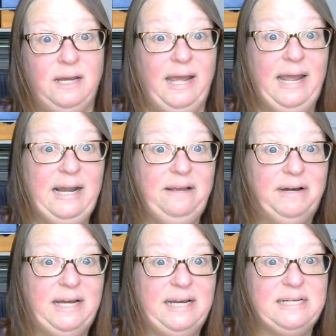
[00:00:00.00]

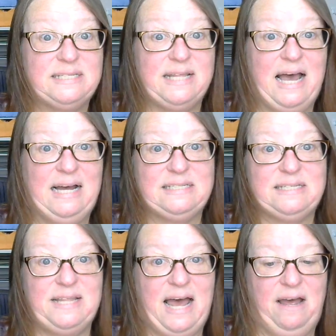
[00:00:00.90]
Anyways, that's
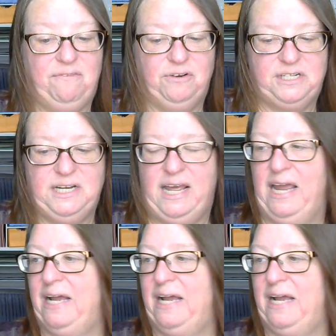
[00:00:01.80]
that for today.